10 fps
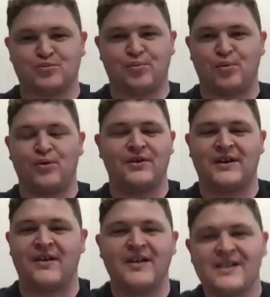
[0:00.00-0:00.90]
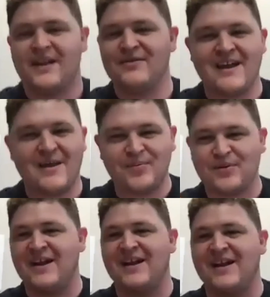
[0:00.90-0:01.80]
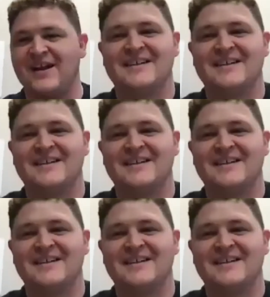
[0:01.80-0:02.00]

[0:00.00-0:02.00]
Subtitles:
pouring down. I mean, that plant